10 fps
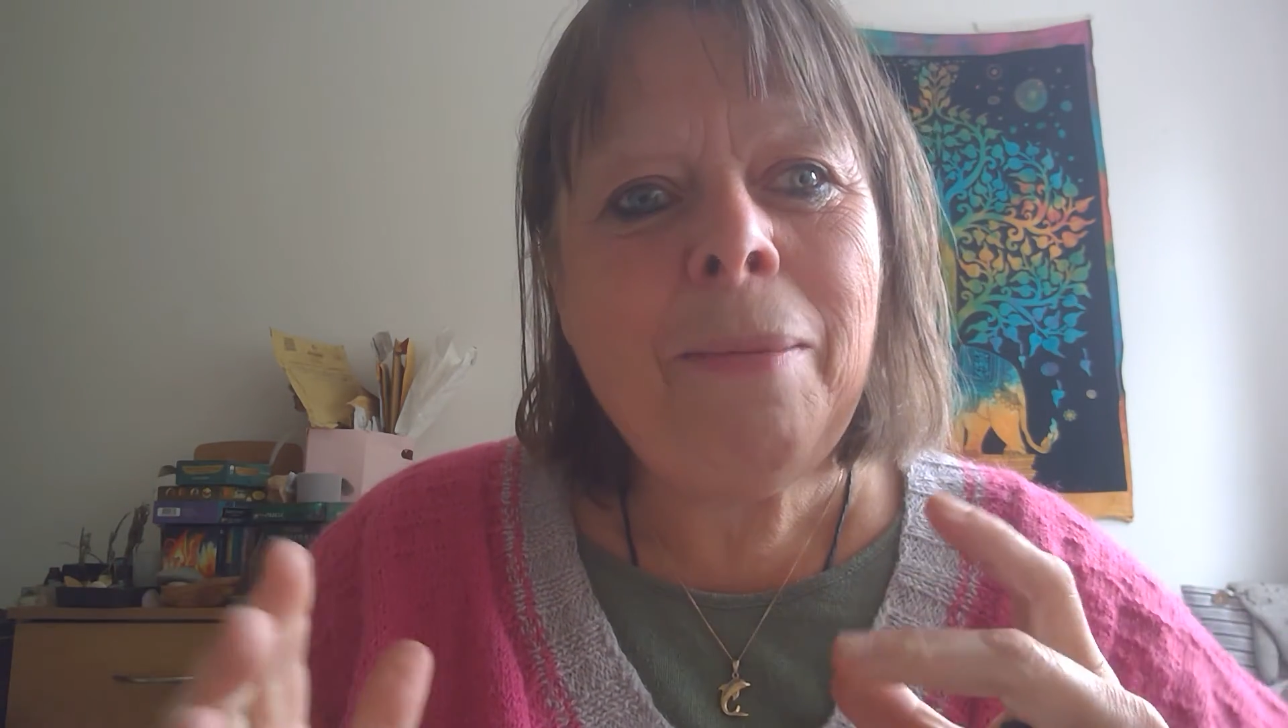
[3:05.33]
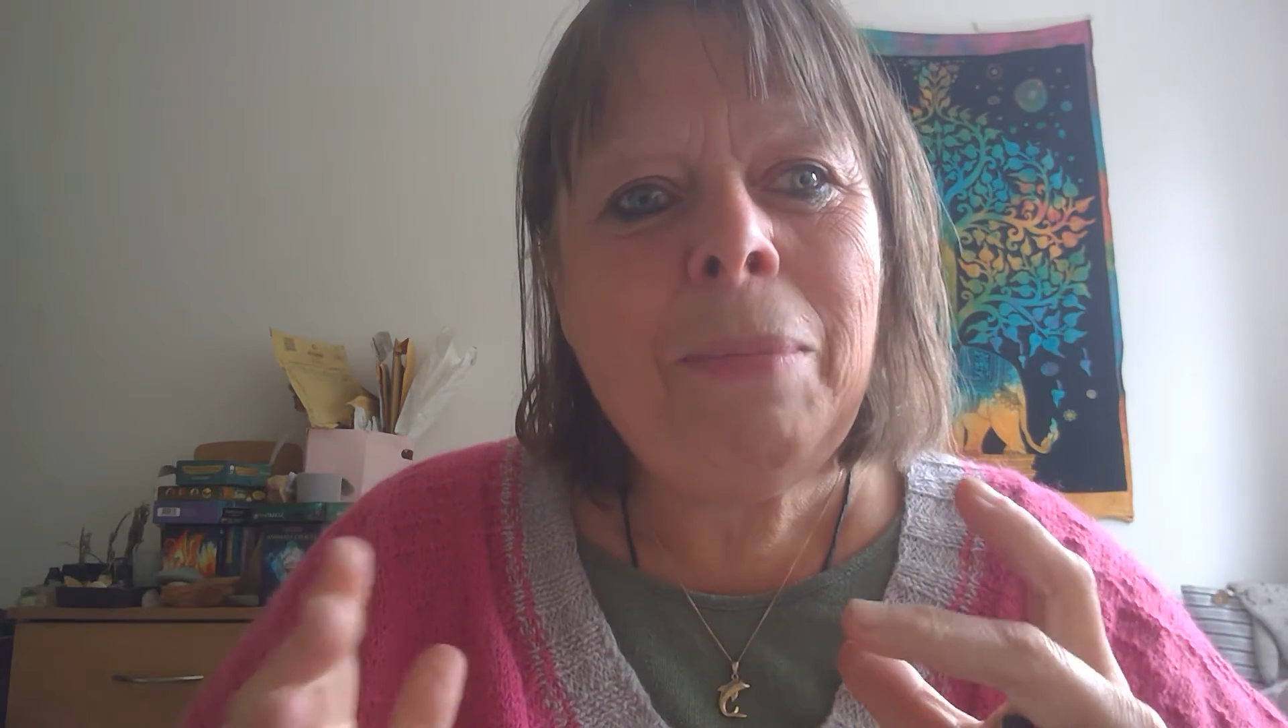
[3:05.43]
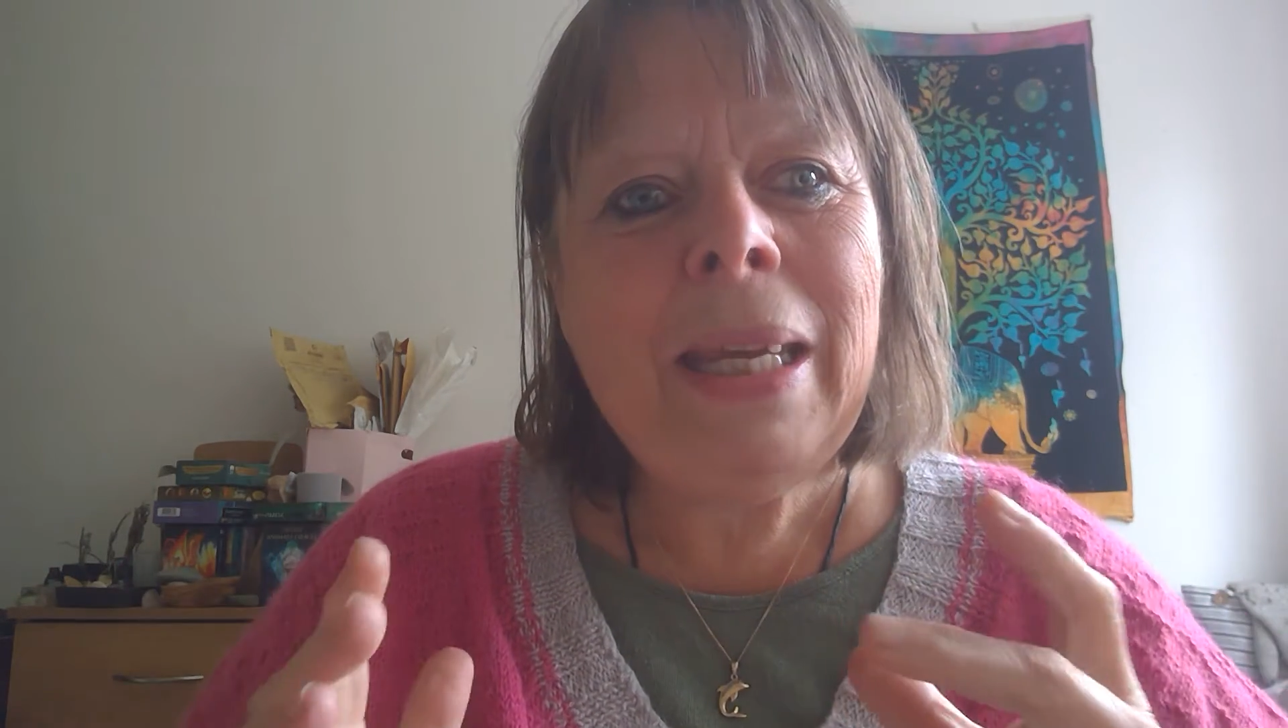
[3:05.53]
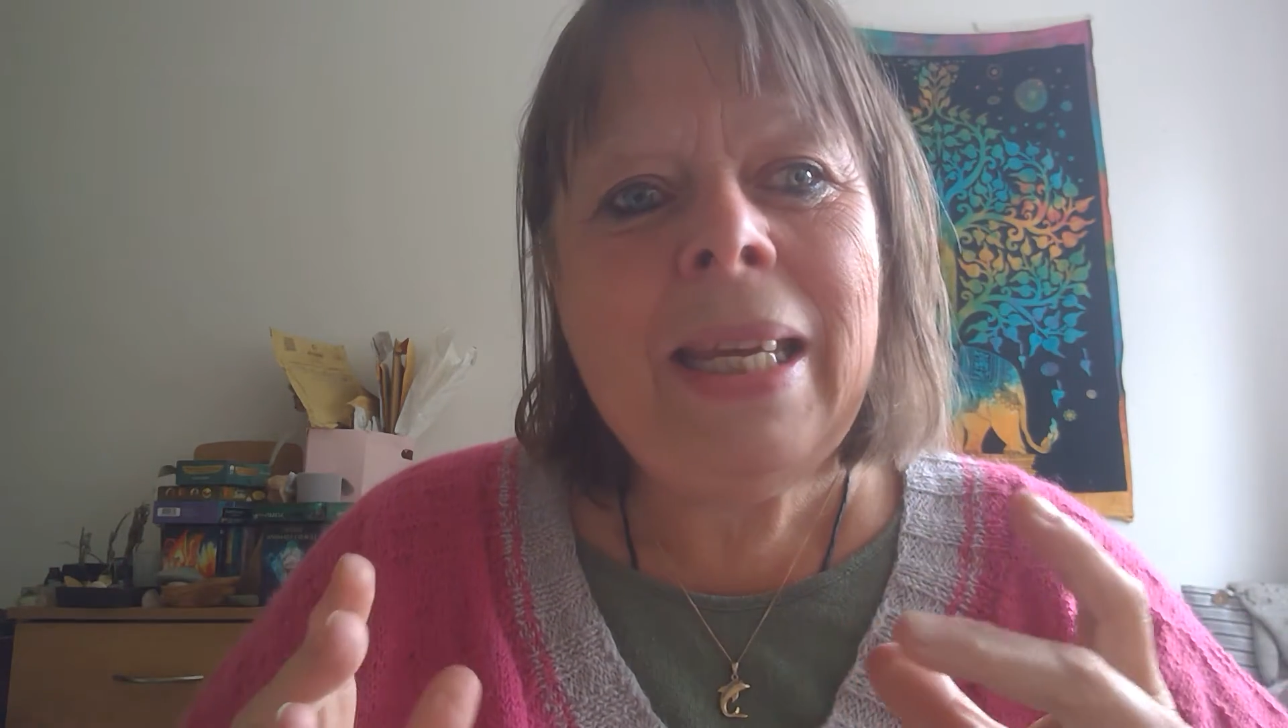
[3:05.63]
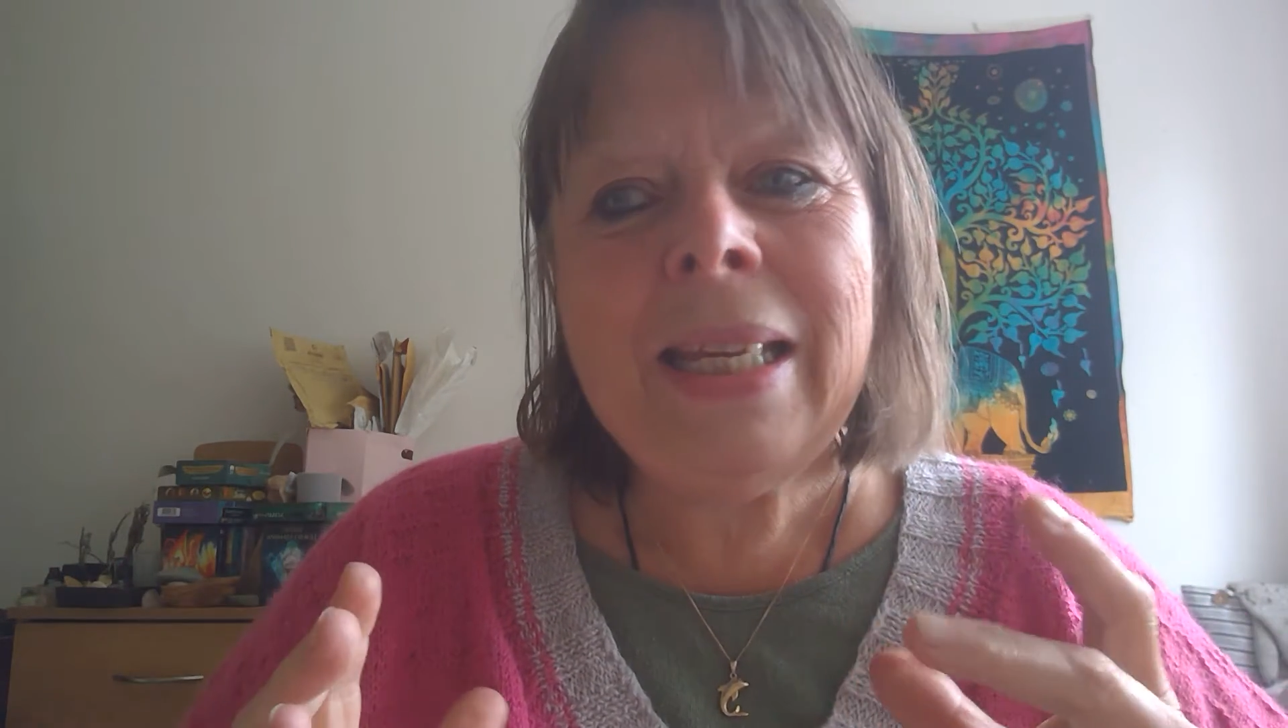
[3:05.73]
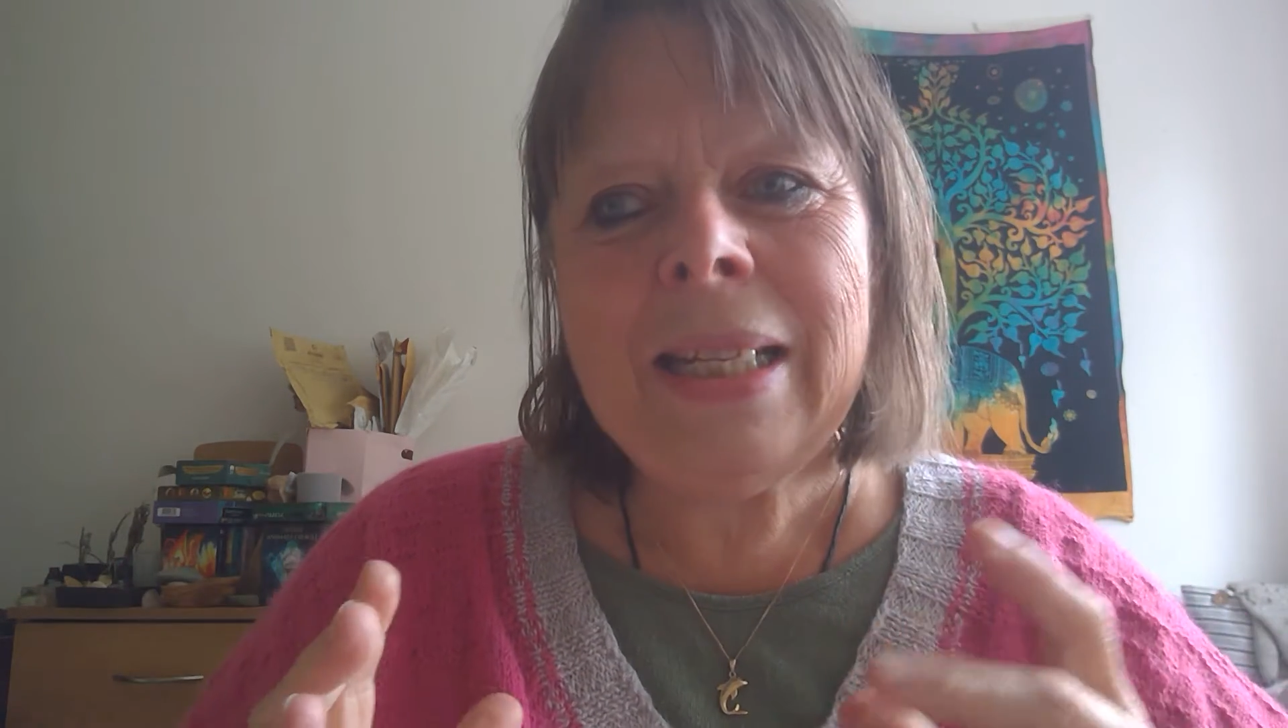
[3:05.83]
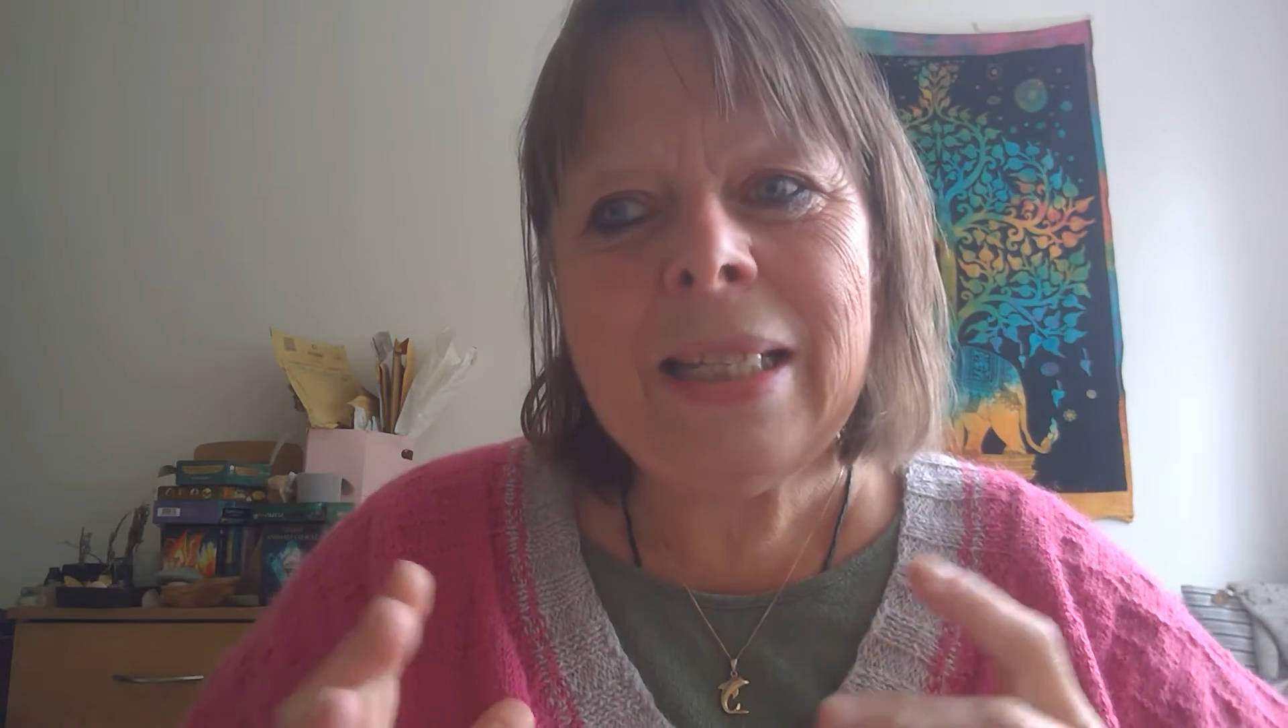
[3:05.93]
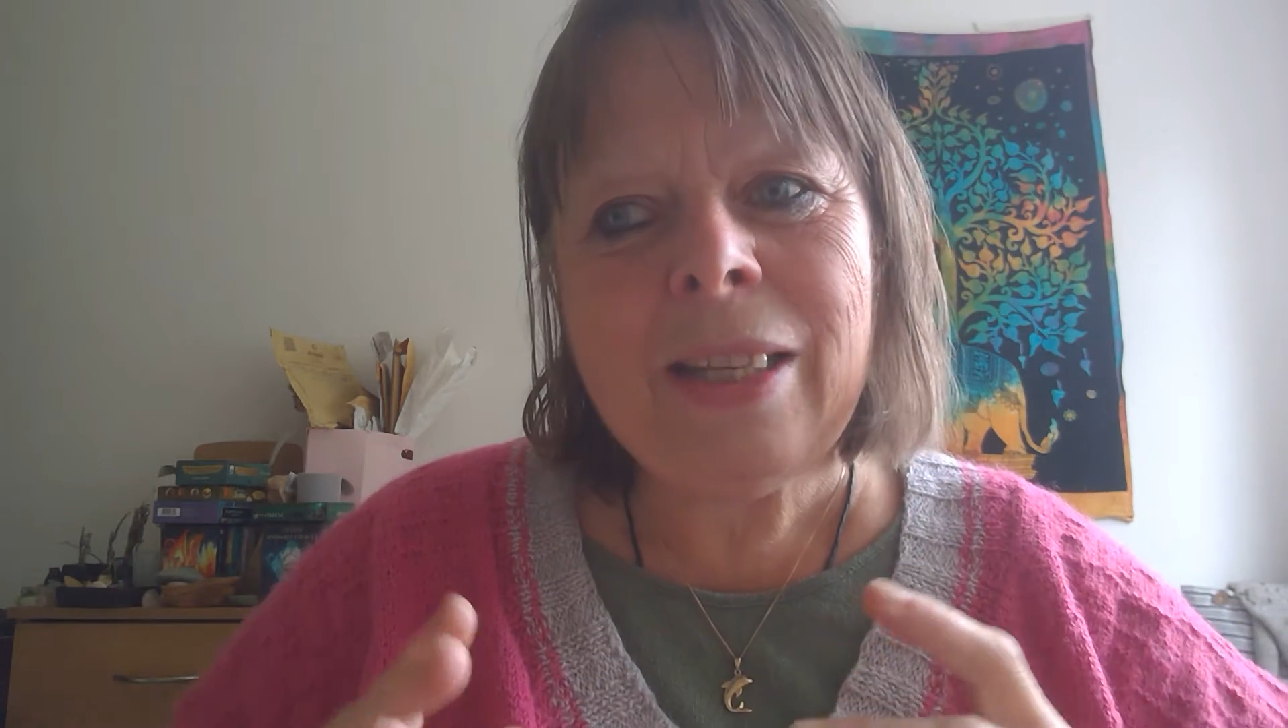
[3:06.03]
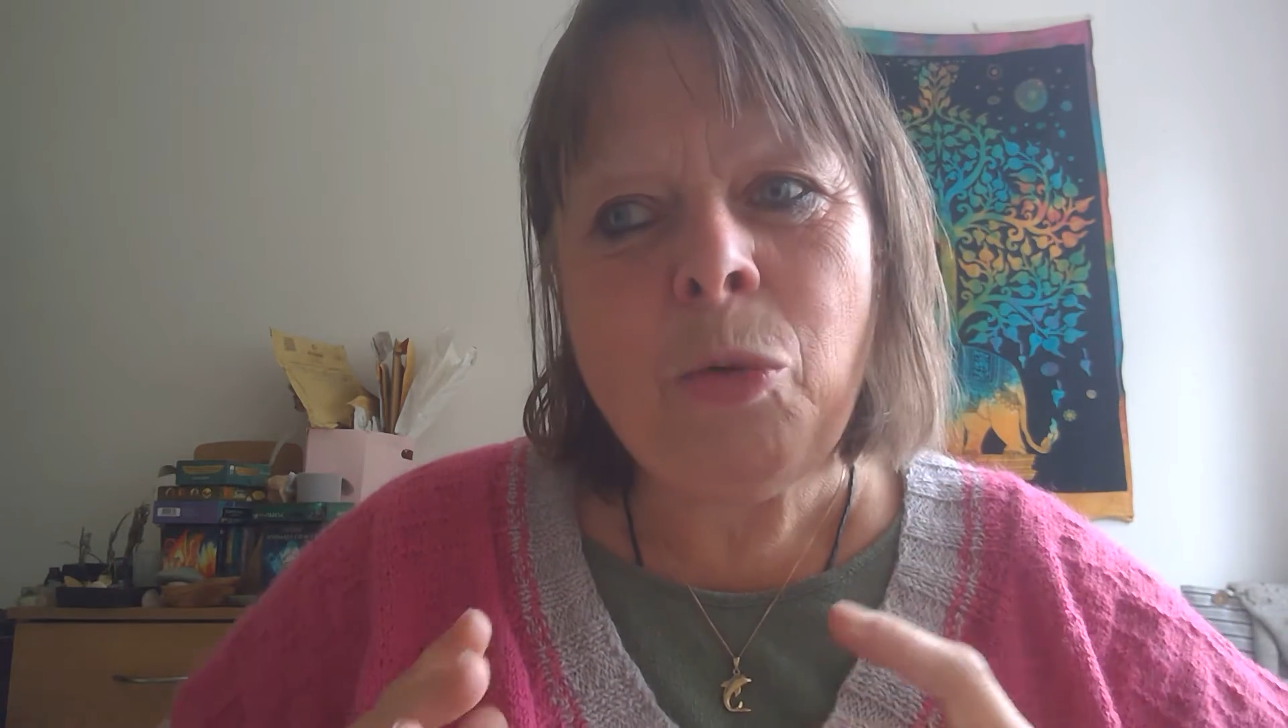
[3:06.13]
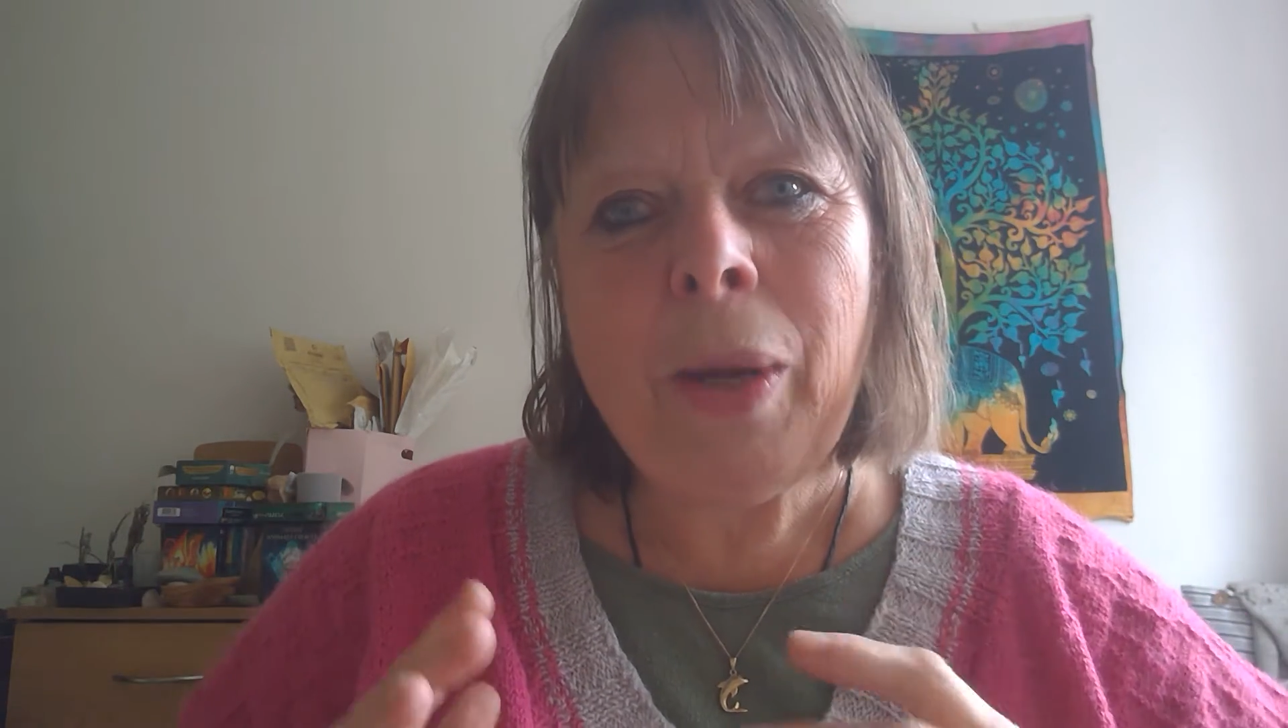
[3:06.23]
means that